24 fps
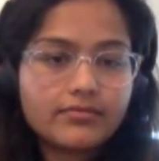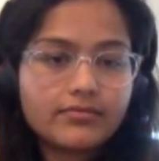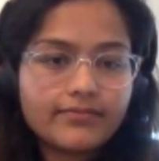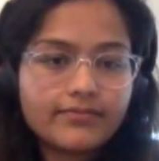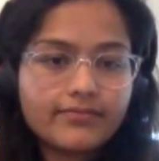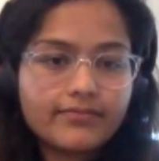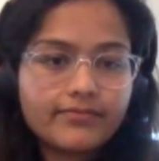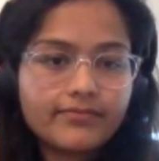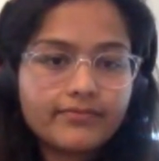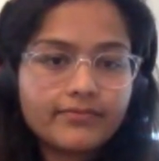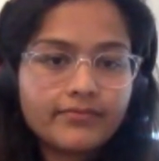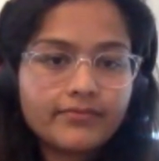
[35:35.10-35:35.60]

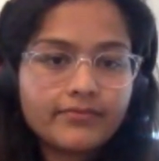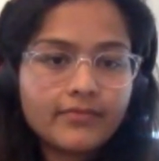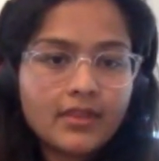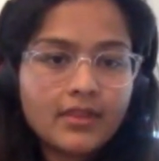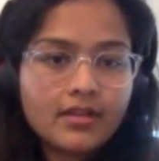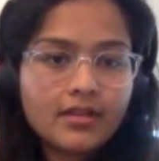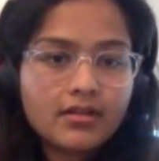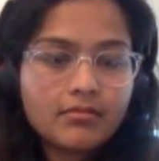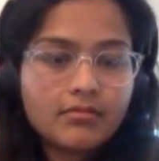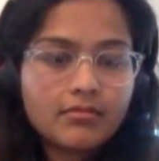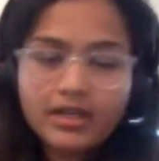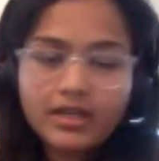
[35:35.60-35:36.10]
but
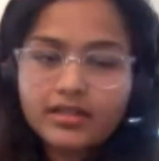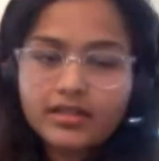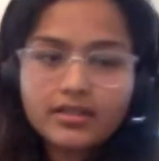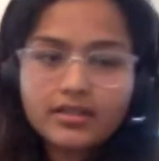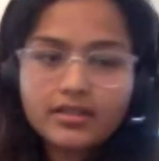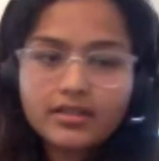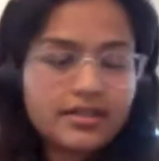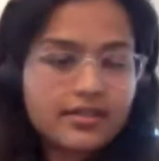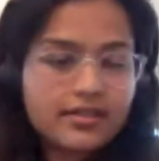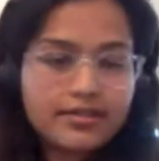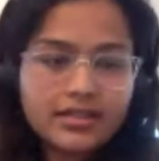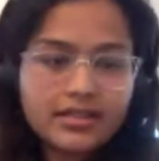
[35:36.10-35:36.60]
it's really
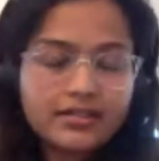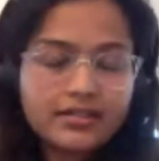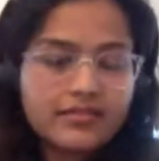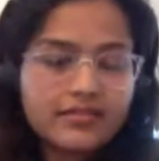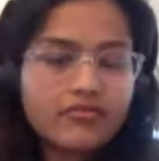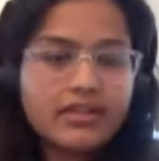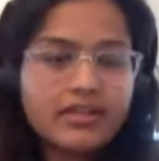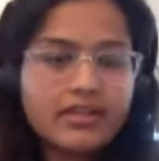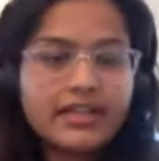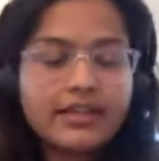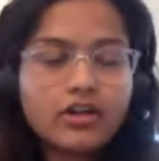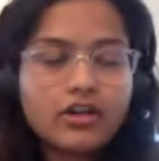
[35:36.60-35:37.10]
common. It's
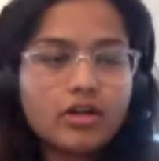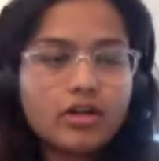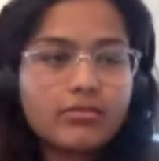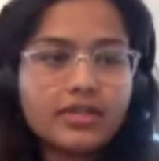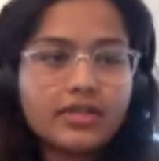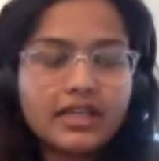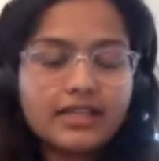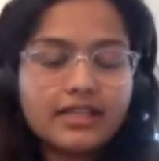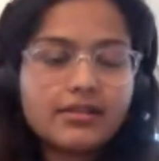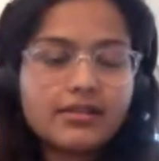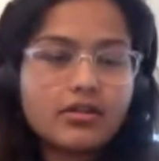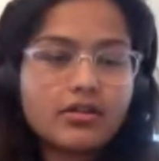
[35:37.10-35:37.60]
called
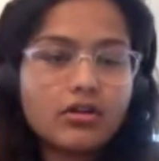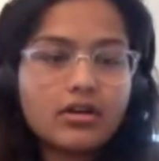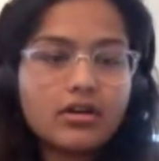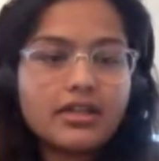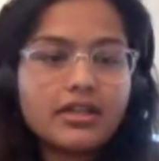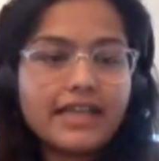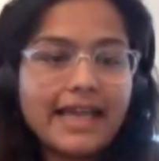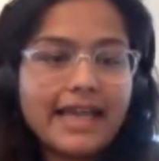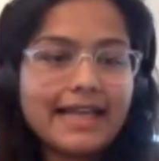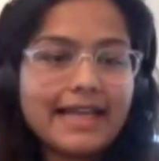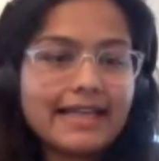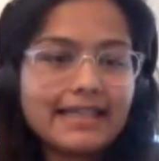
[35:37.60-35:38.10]

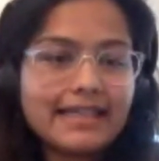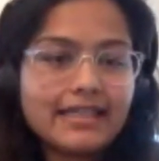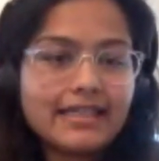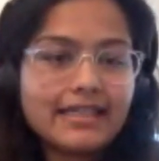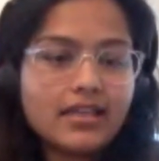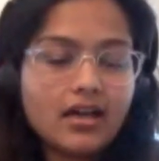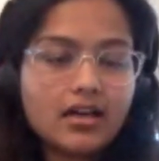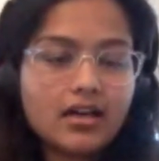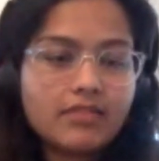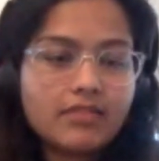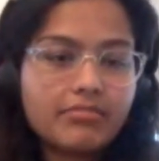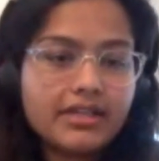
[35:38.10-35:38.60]
LERP, lerping
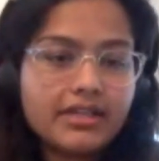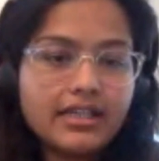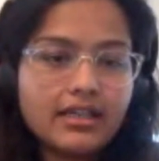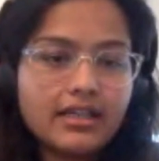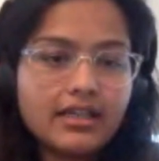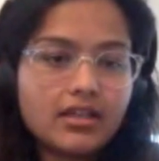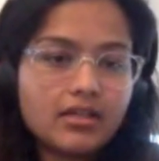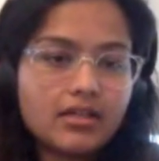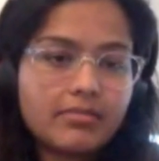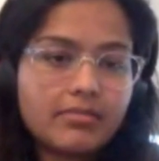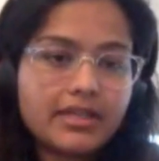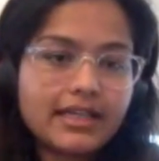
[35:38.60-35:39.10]
technique,
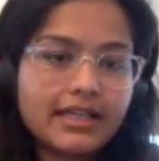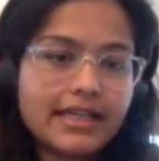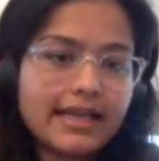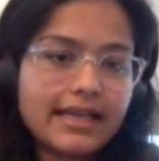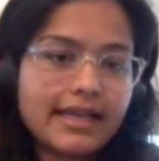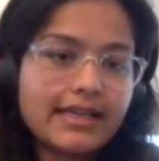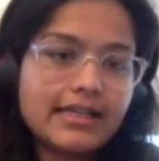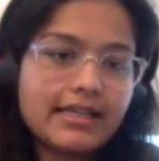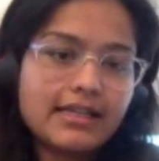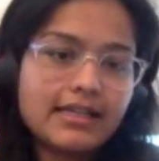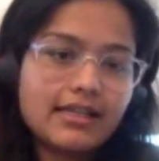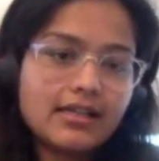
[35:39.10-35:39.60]

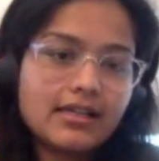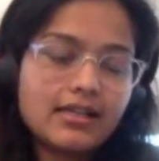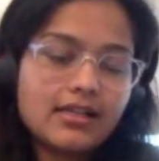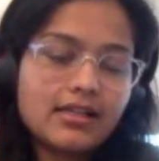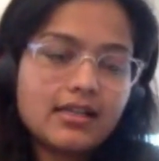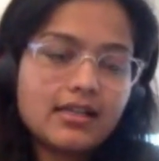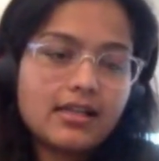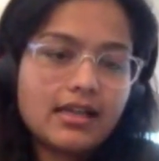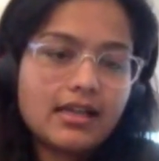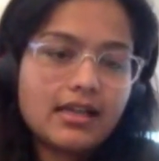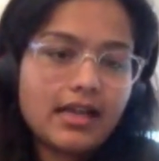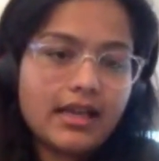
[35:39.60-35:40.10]
and
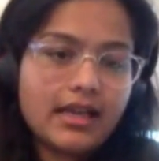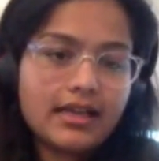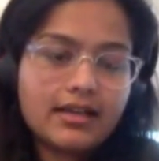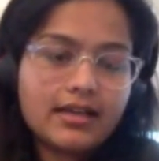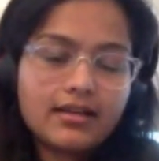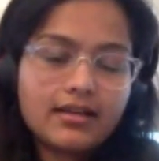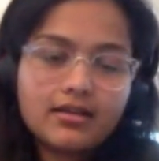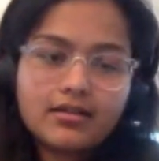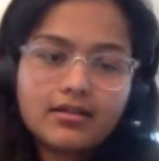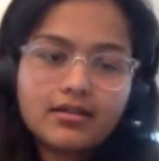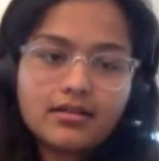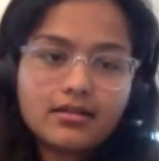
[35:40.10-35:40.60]

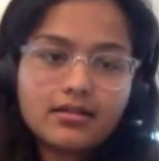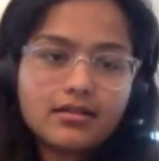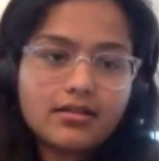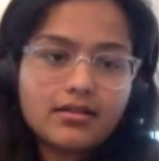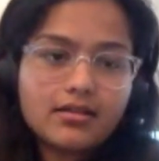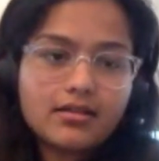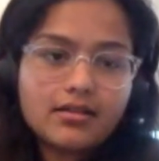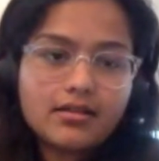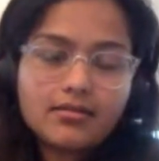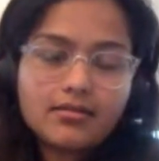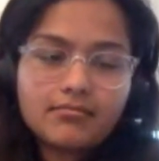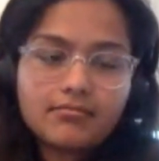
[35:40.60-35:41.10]
basically,
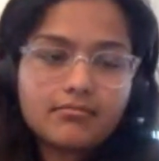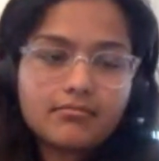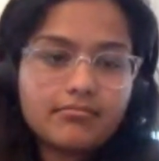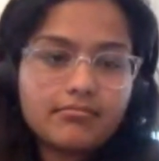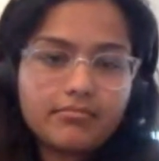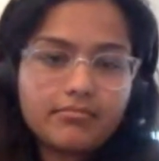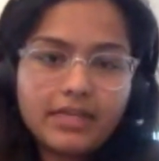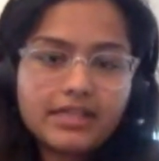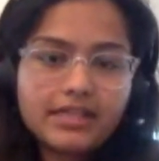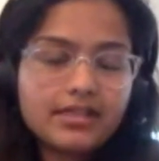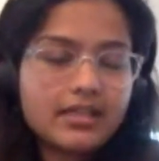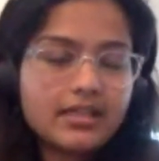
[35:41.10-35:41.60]
if you Google
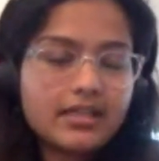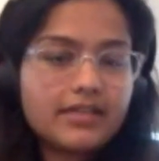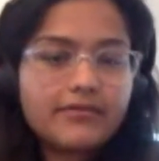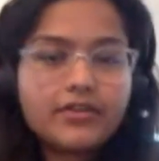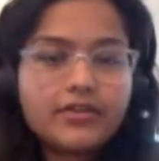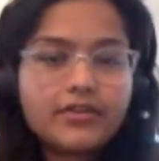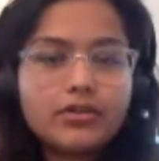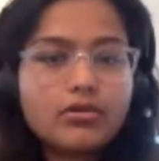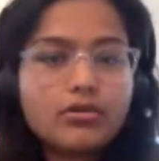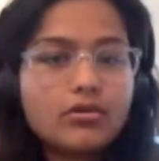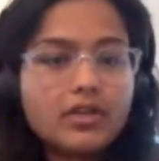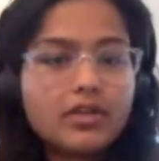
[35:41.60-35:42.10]
it, there are a
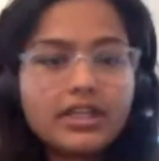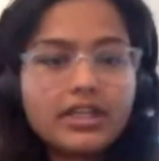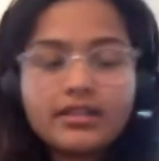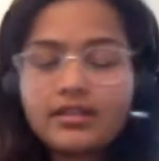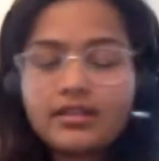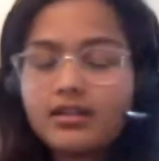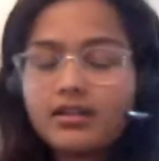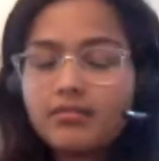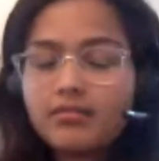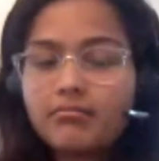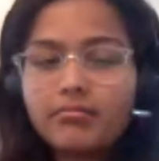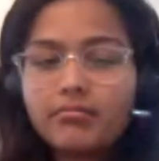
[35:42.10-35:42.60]
bunch of
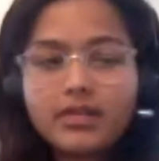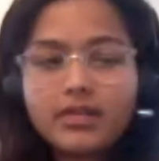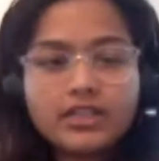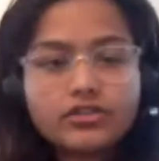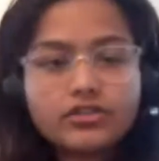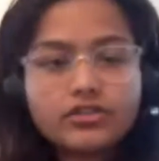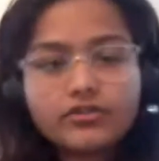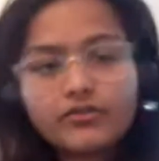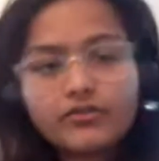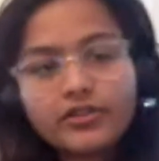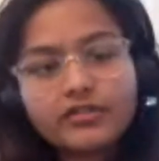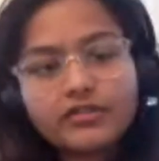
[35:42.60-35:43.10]
resources that
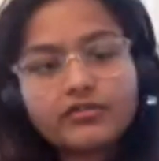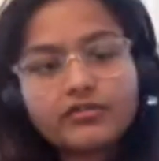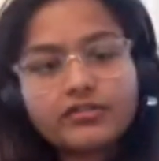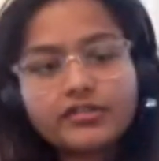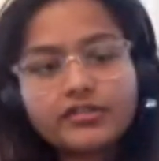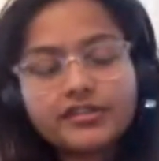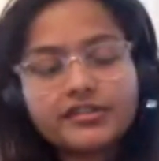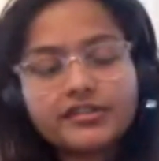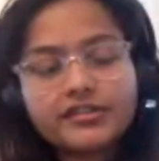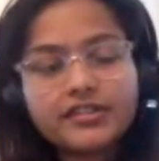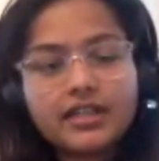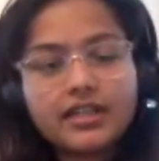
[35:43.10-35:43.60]

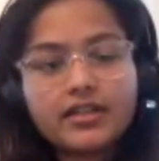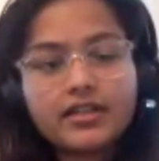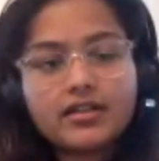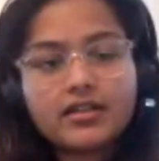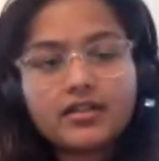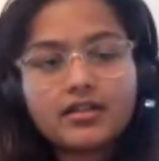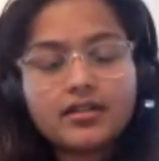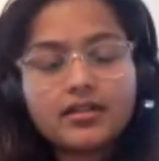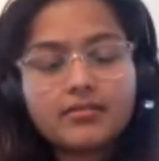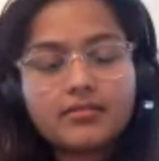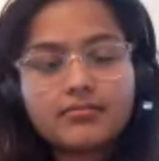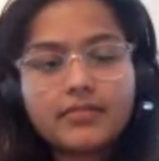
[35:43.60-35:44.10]
help us
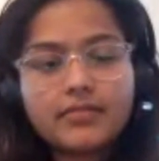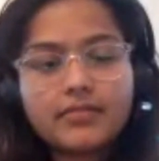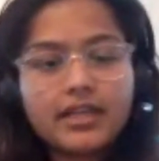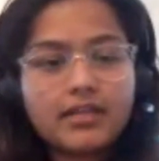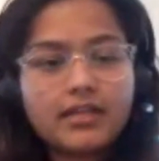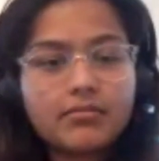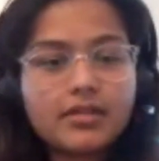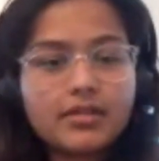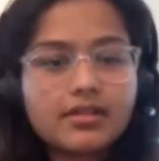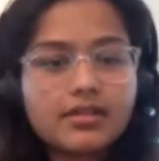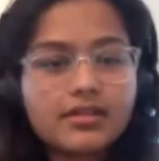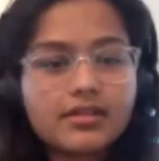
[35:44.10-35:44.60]

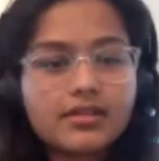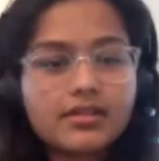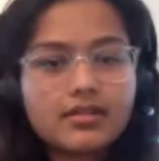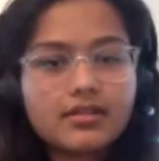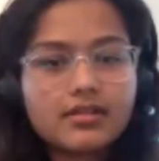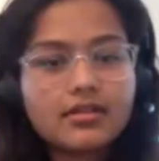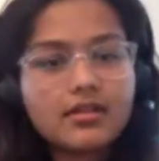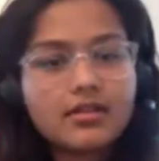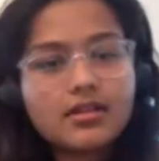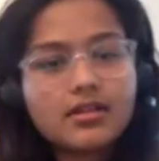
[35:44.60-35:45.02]
with it.